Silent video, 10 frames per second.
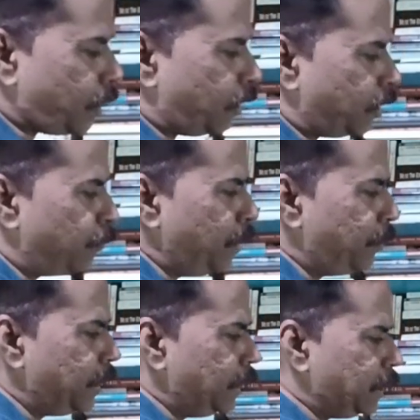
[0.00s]
Now
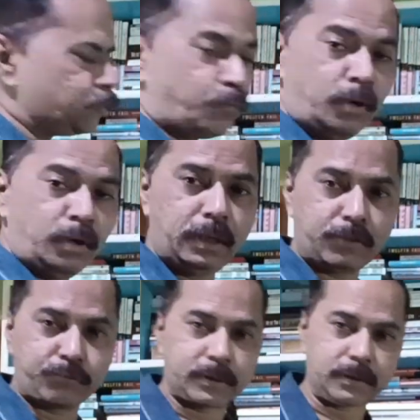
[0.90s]
paper 8 is world
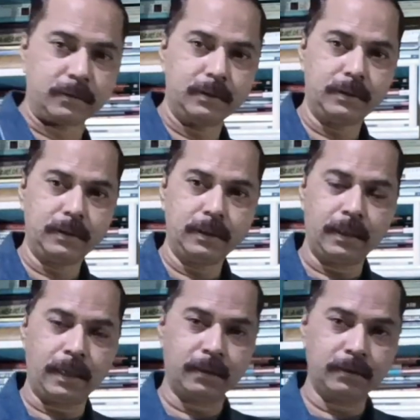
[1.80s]
literature,
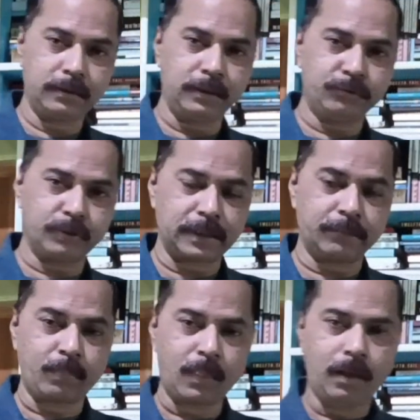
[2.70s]
another
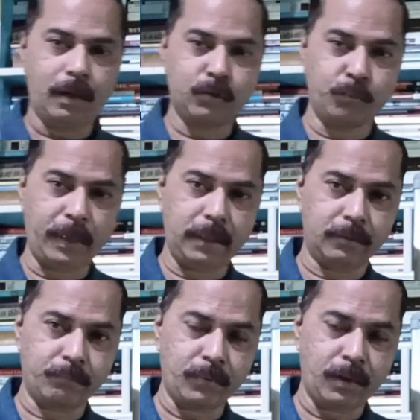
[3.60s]
interesting domain.
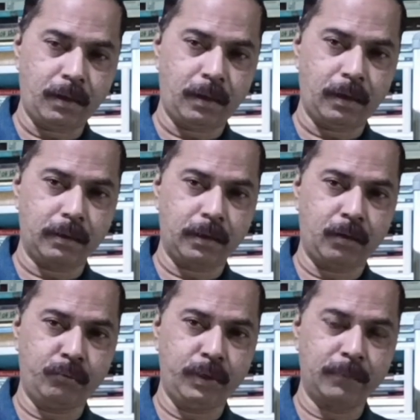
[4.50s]
Now
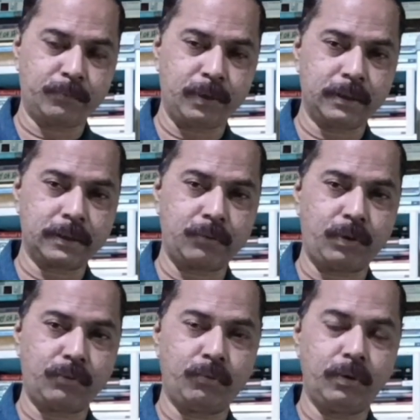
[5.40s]
we'll have to understand
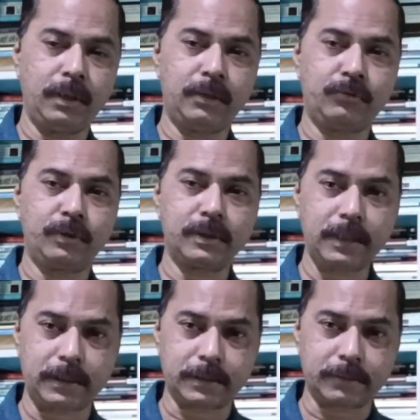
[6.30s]
what world literature
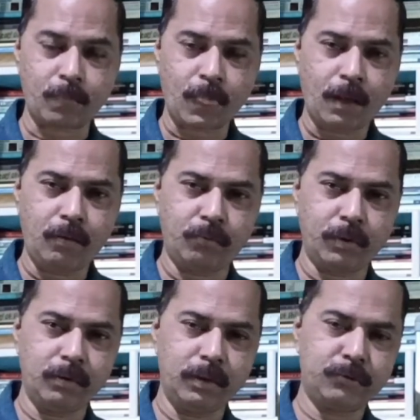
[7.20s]
is.
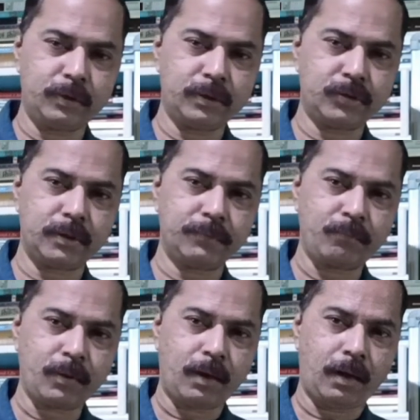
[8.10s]
World literature,
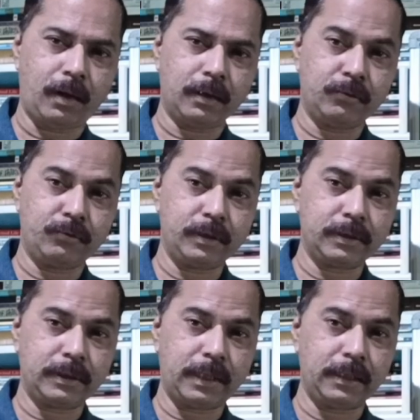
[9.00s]
literature
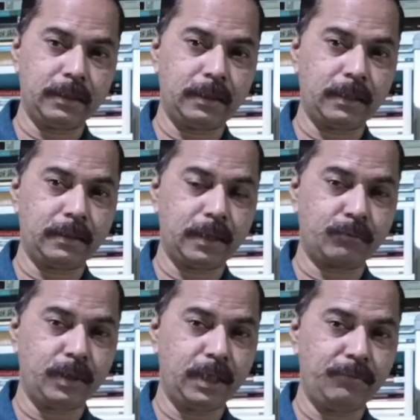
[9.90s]
that
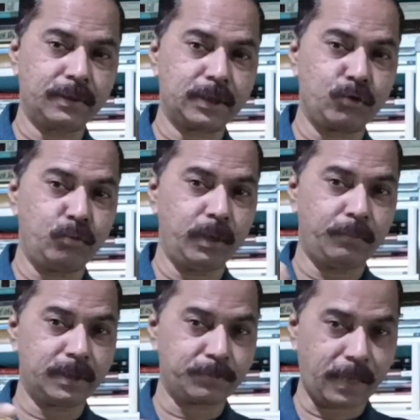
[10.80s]
will give us a global
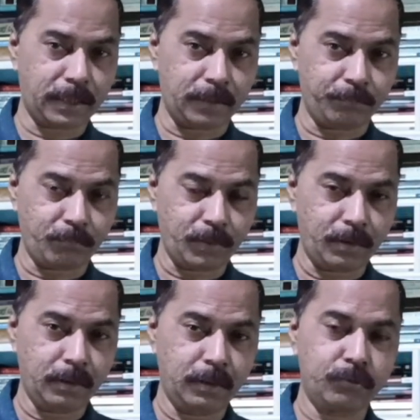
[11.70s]
perspective,
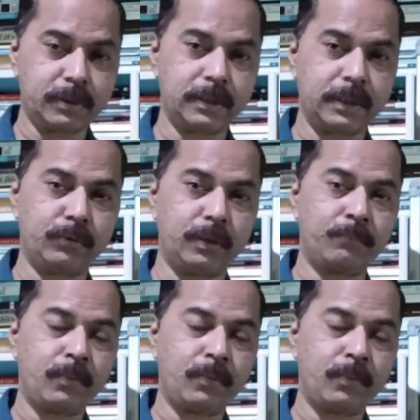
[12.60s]
literature that will